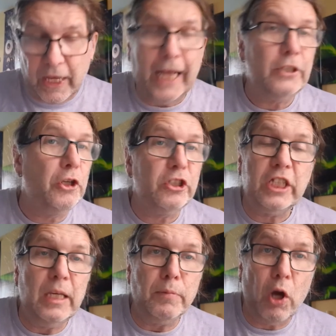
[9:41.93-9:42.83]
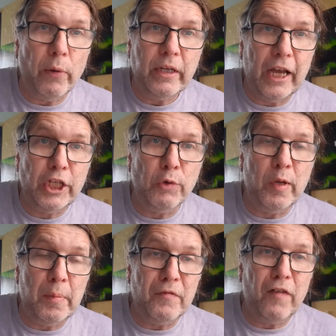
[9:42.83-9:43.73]
And just keep going and you will
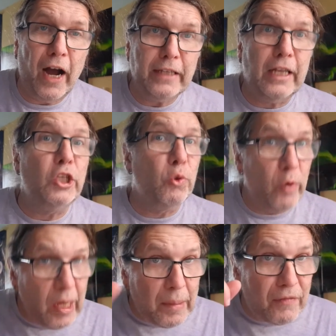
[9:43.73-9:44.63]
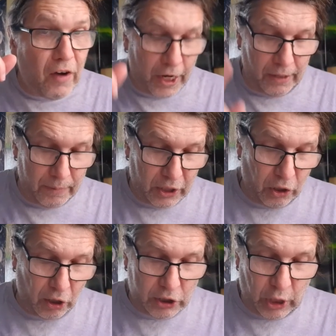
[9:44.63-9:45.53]
be fine and you will be fine
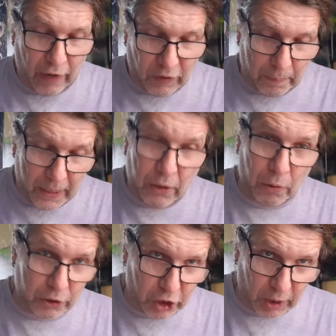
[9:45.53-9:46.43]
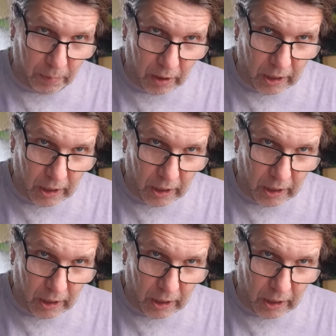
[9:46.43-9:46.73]
because you have the bighorn sheep.